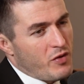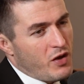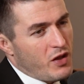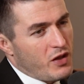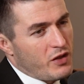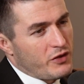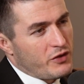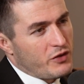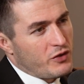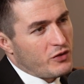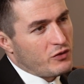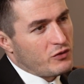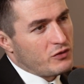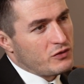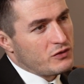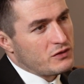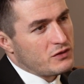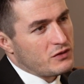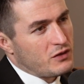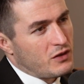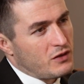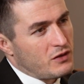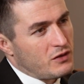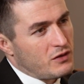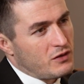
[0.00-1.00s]

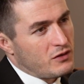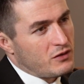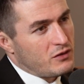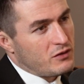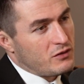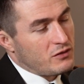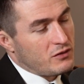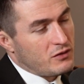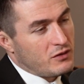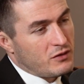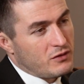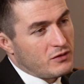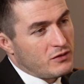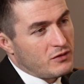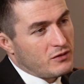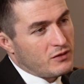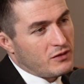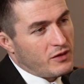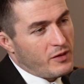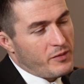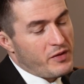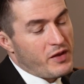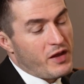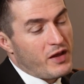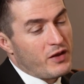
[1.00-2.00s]
molecules and the no.
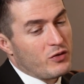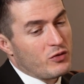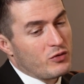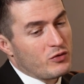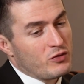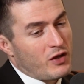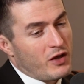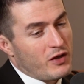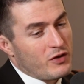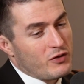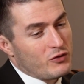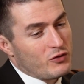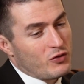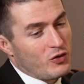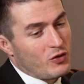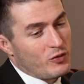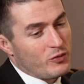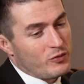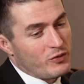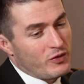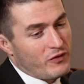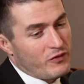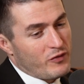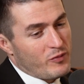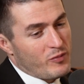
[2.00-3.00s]
I mean, I don't, I don't know
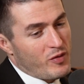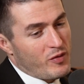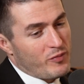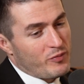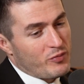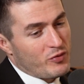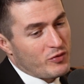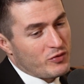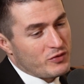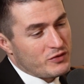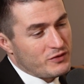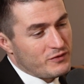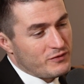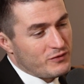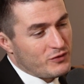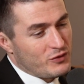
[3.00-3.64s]
enough about protein.